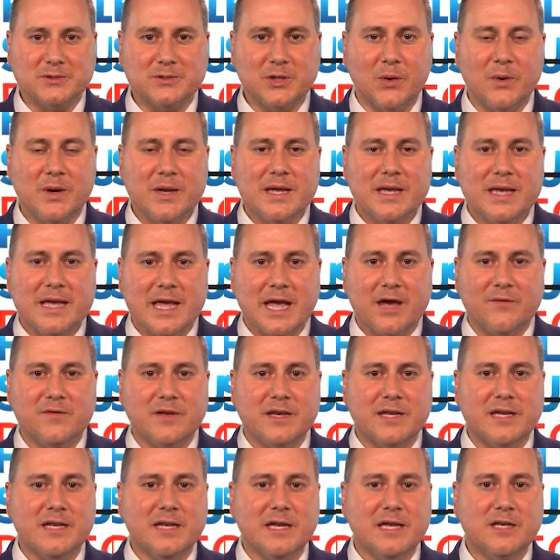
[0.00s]
So if
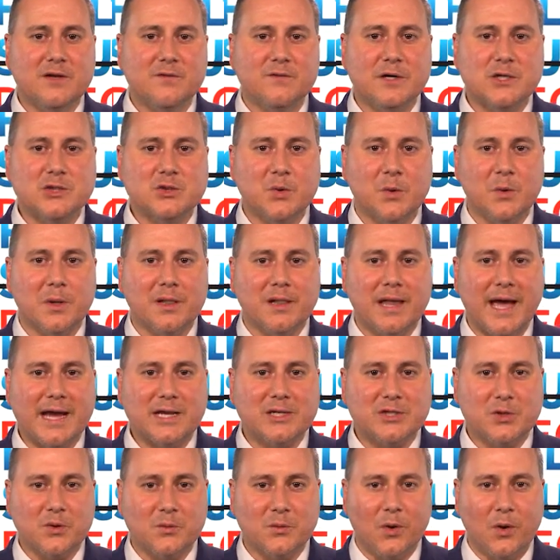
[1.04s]
an individual would
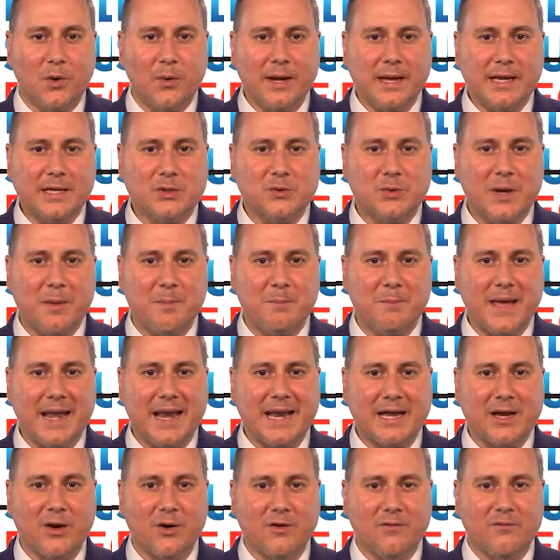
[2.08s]
like to enroll into a
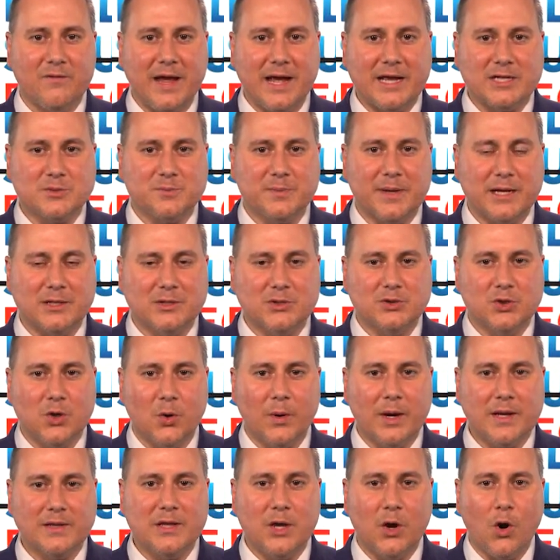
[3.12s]
Medicare Advantage plan
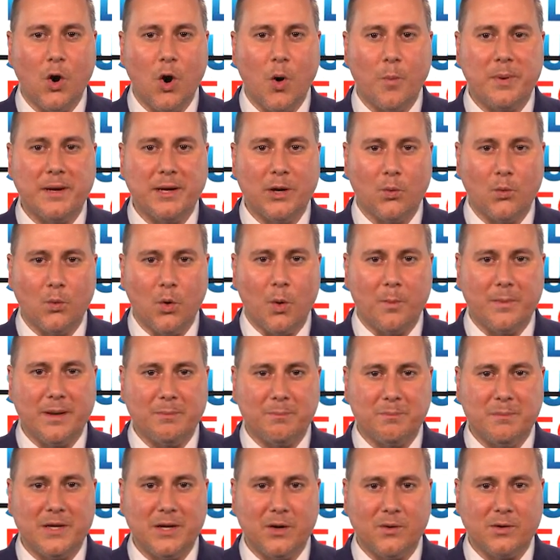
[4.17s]
during the open
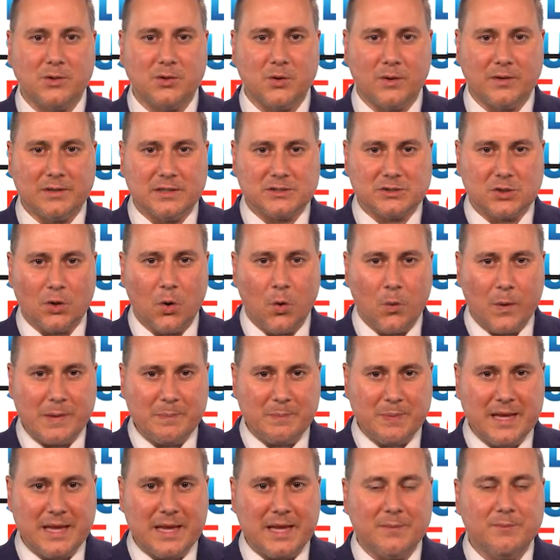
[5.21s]
enrollment period, during this
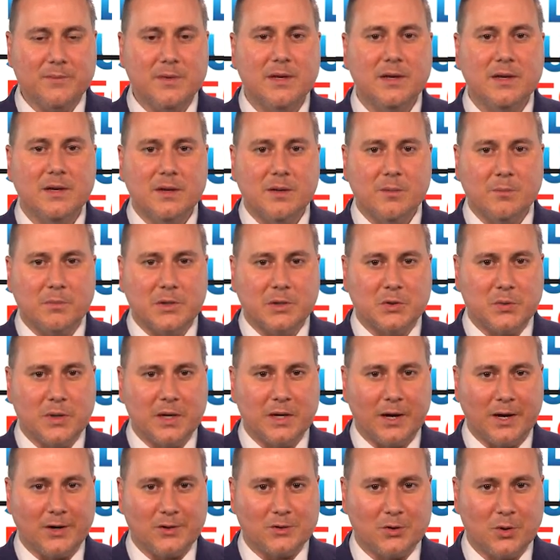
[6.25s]
OEP
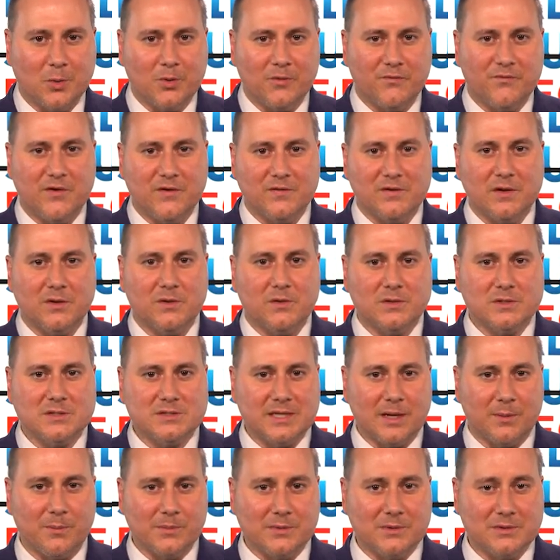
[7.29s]
between October
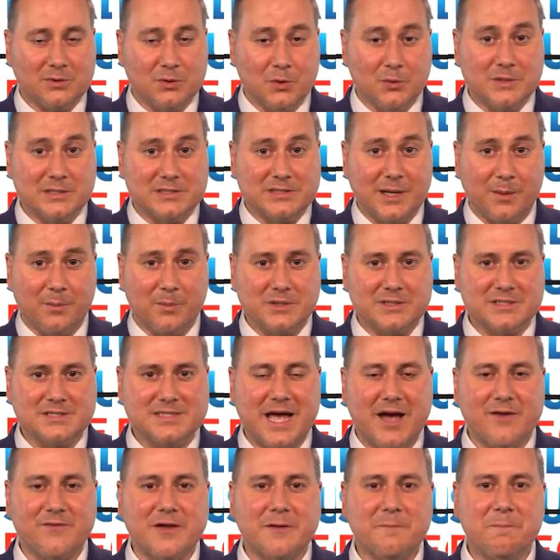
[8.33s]
15th through December
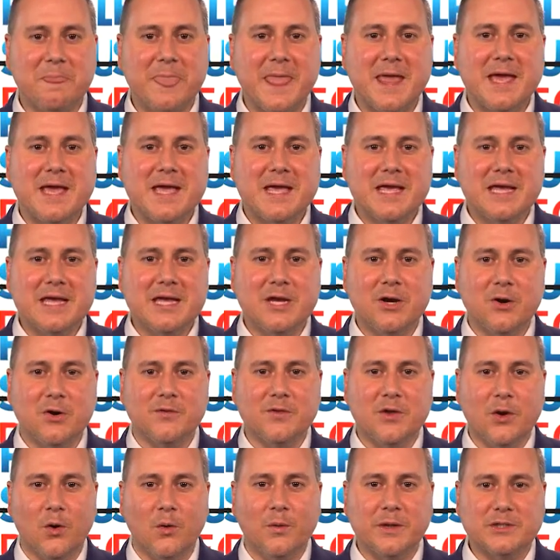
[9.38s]
7th, here are
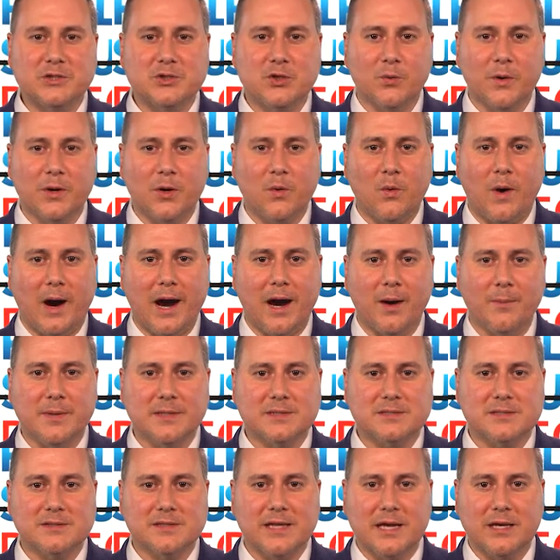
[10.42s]
the only two
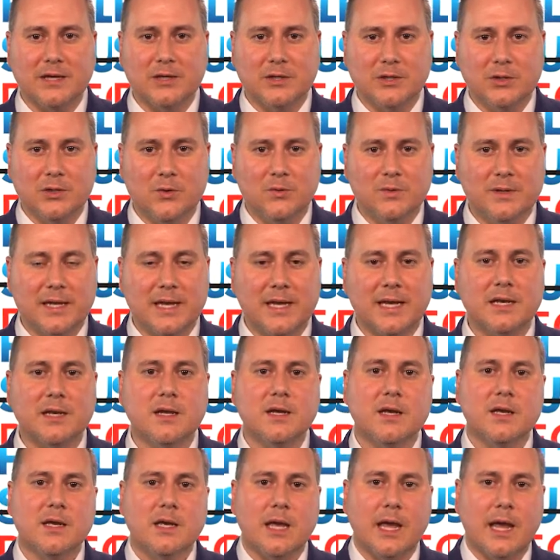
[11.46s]
requirements that you need
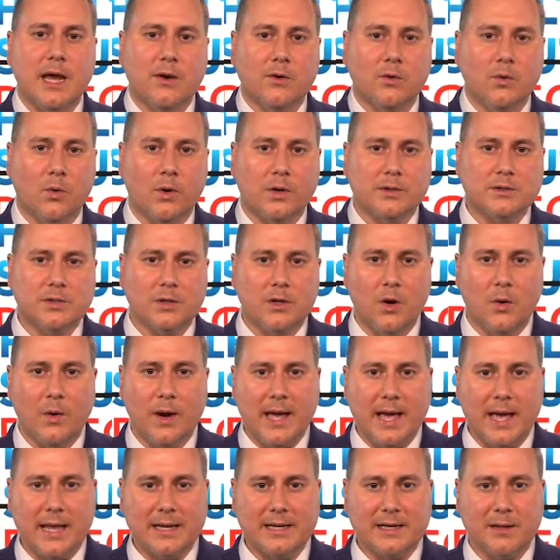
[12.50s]
in order to go
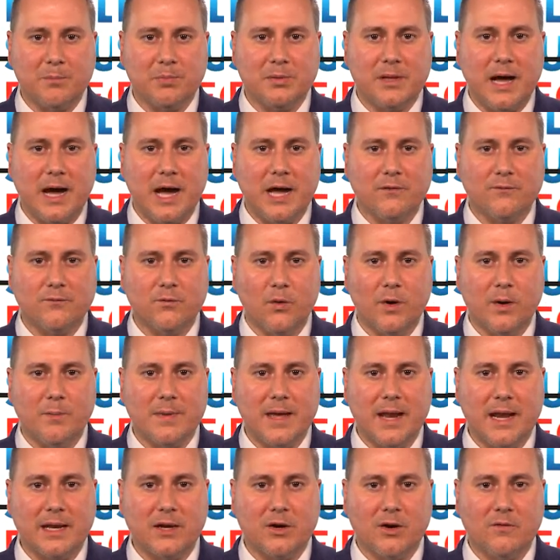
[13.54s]
ahead and apply for a
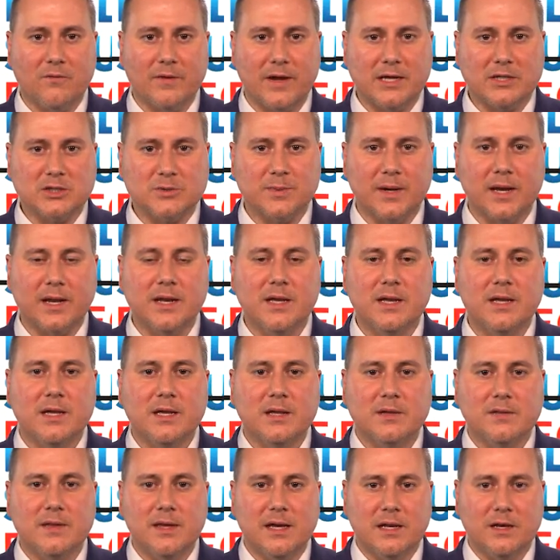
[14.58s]
Medicare Advantage plan.
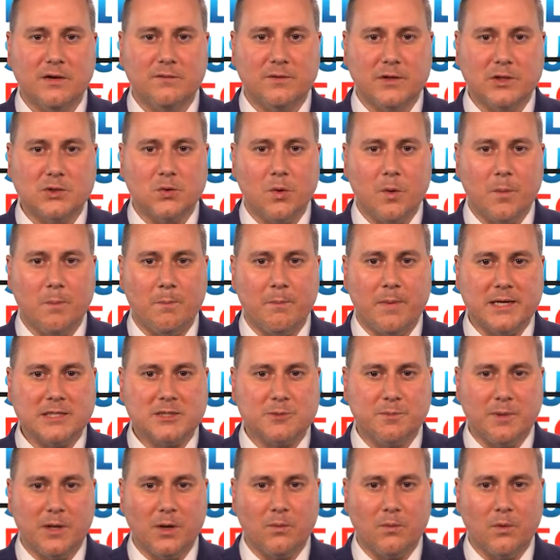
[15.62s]
The individual
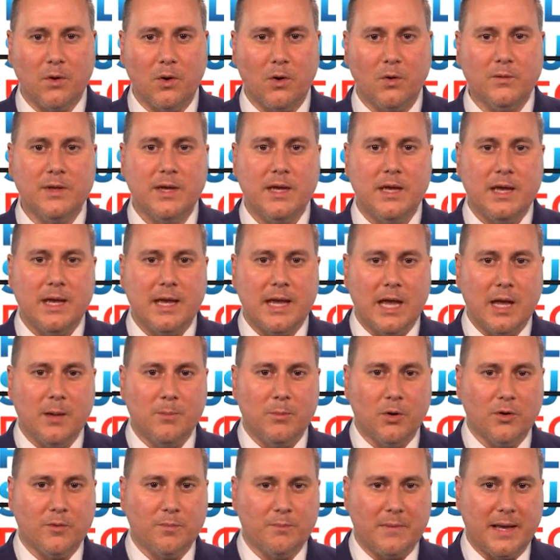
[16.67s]
must be enrolled in
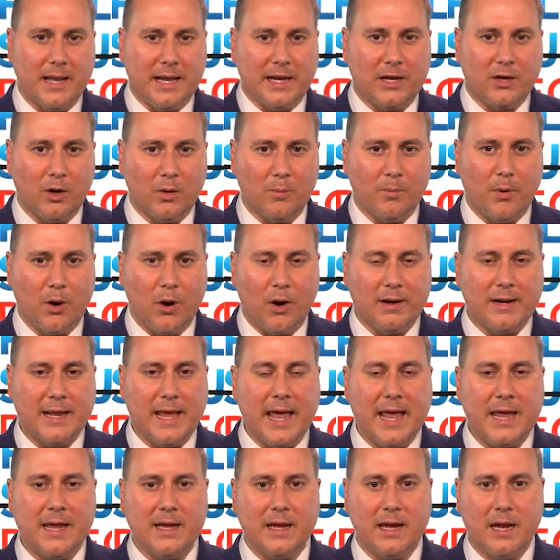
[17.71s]
both Medicare Part
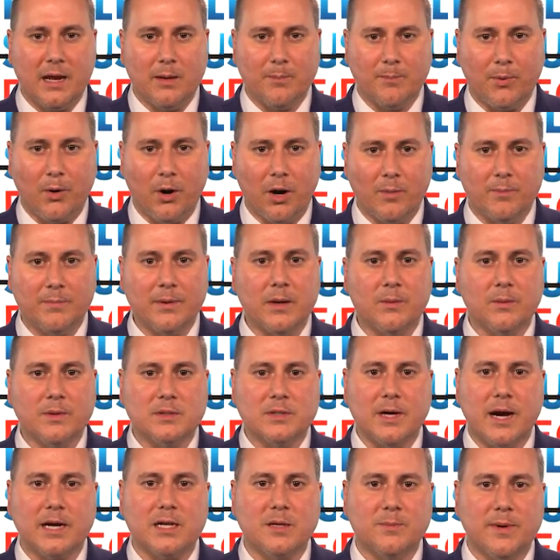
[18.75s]
A and Part B. We
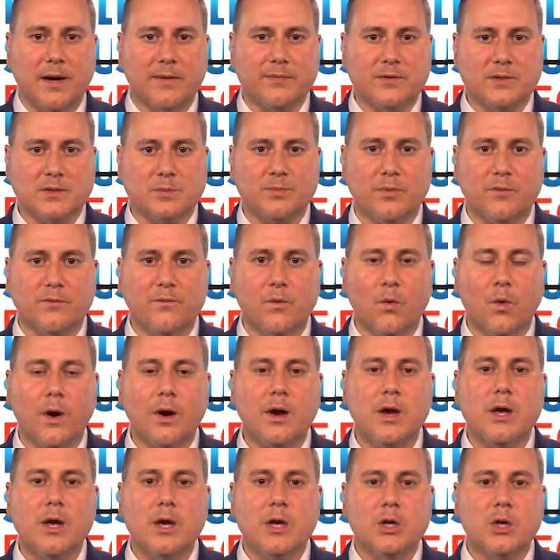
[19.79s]
talked about this
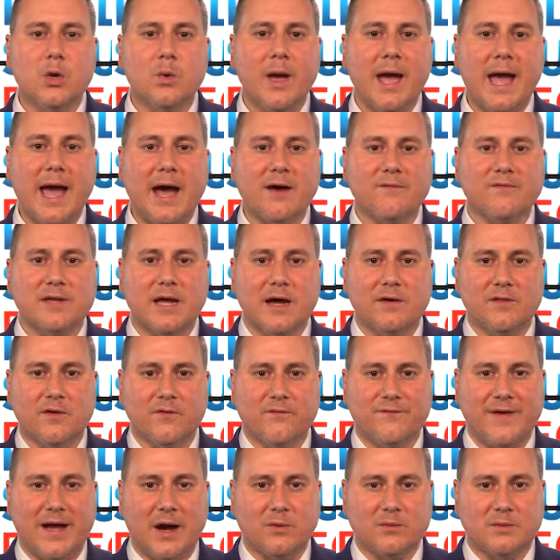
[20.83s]
before. You have to have the
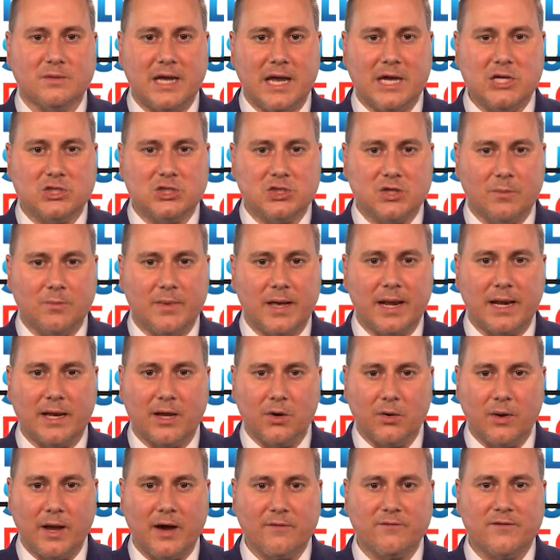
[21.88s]
foundation of Medicare.
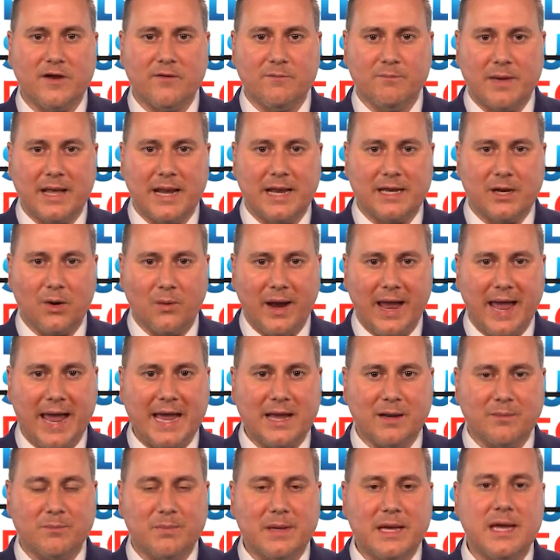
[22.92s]
You have to have Medicare
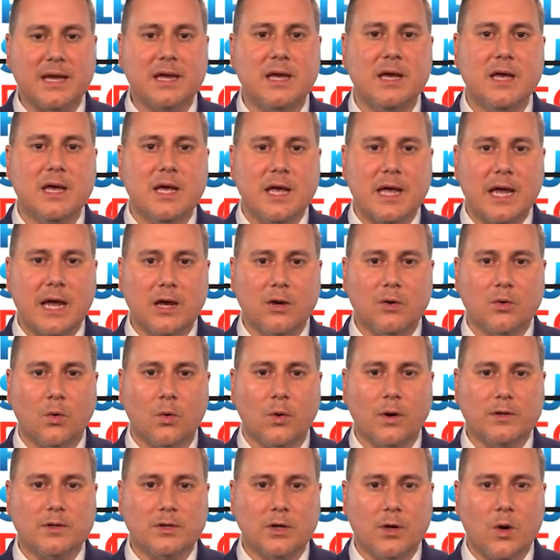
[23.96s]
A and B in
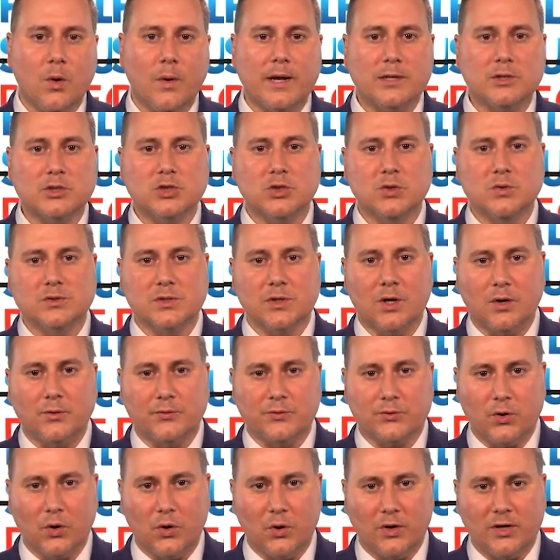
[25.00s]
order to go ahead and choose an
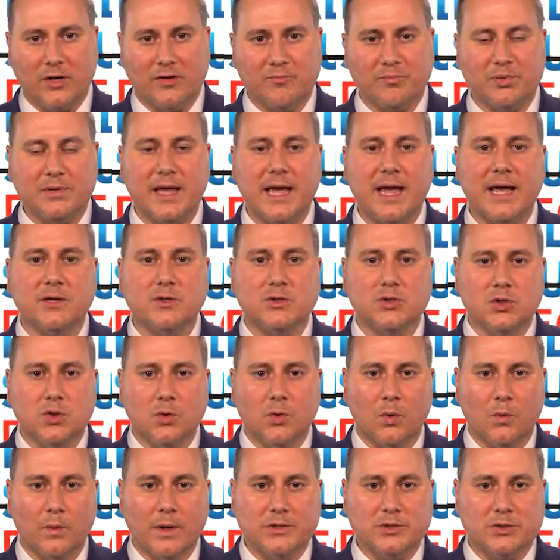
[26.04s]
alternative plan
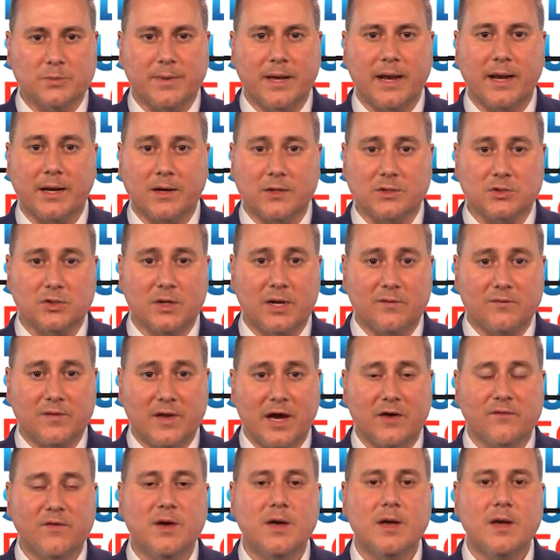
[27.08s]
to original Medicare. So you have to
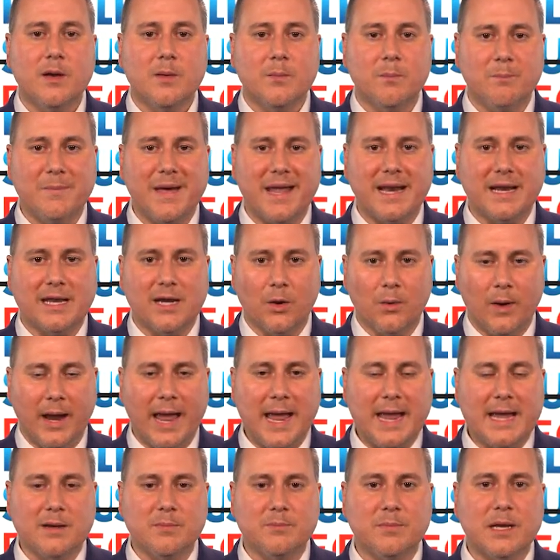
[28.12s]
have Medicare
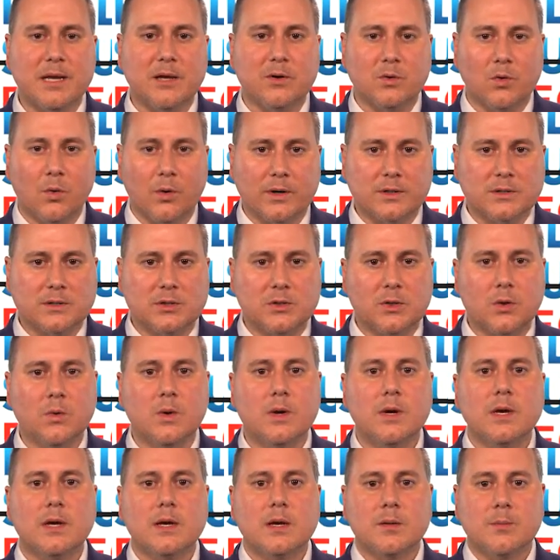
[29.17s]
A and B in order
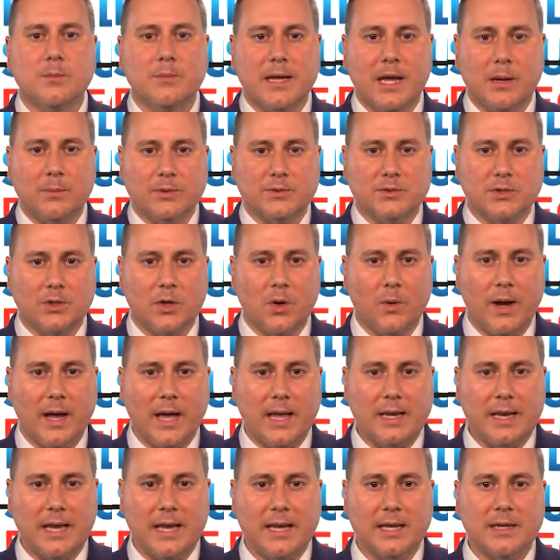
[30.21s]
to be able to go
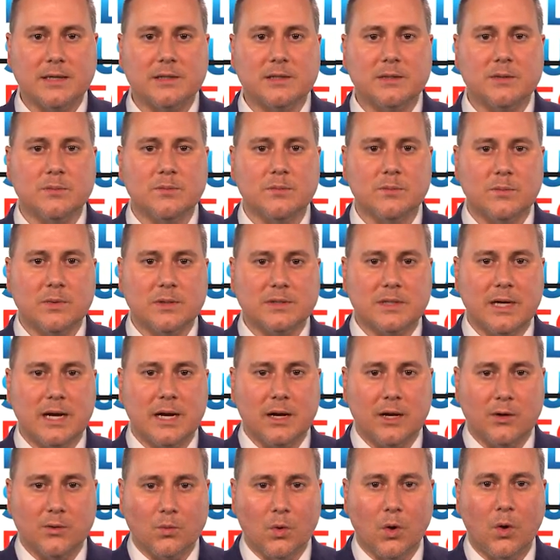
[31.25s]
ahead and
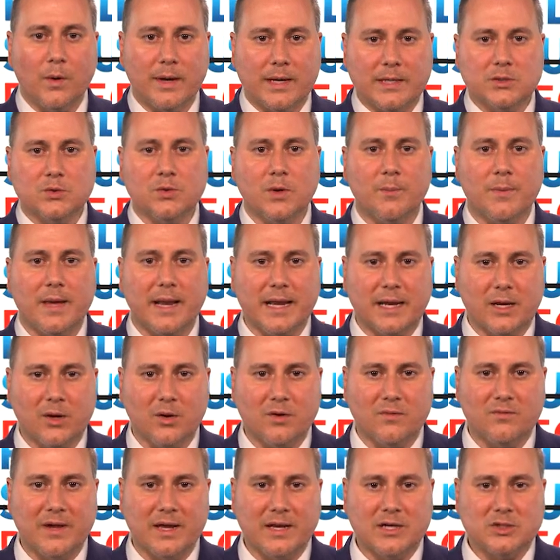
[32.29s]
enroll into a
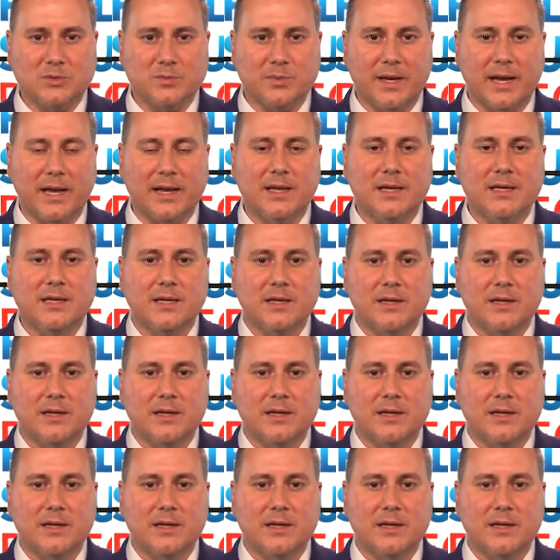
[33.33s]
Medicare Advantage plan.